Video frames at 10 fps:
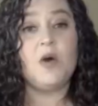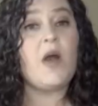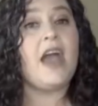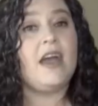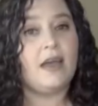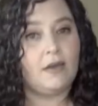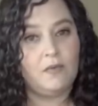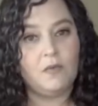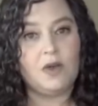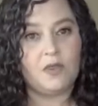okay
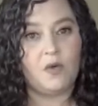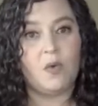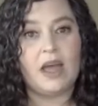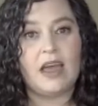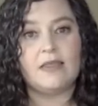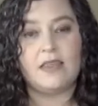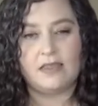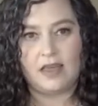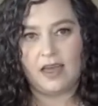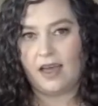with the way that
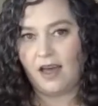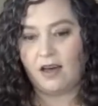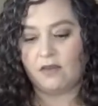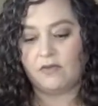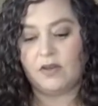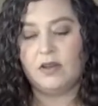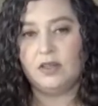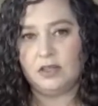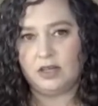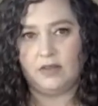they have
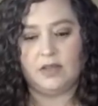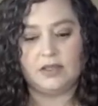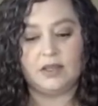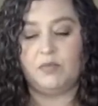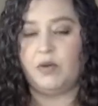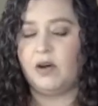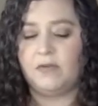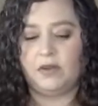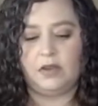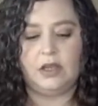done this. I'm
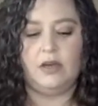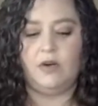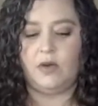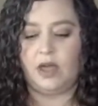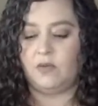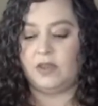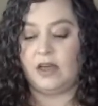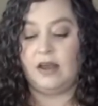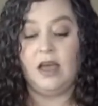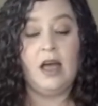perfectly okay with
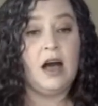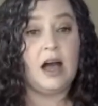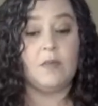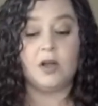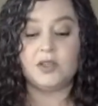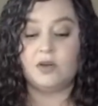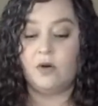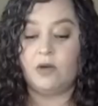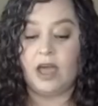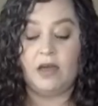that. I'm also
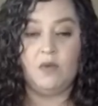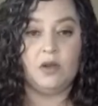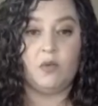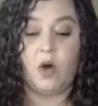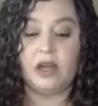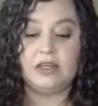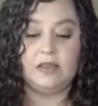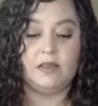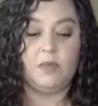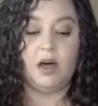okay with
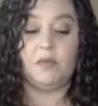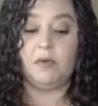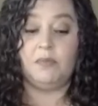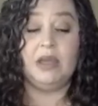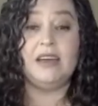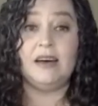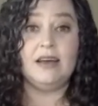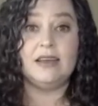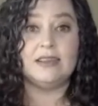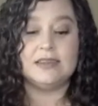winding them up
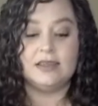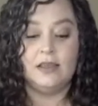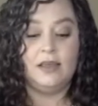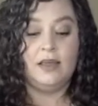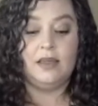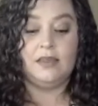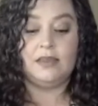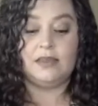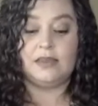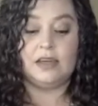because
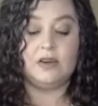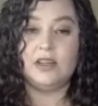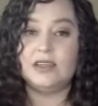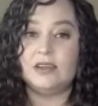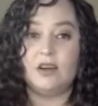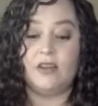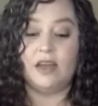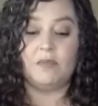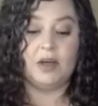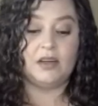there isn't all
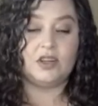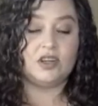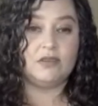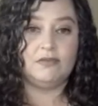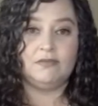that much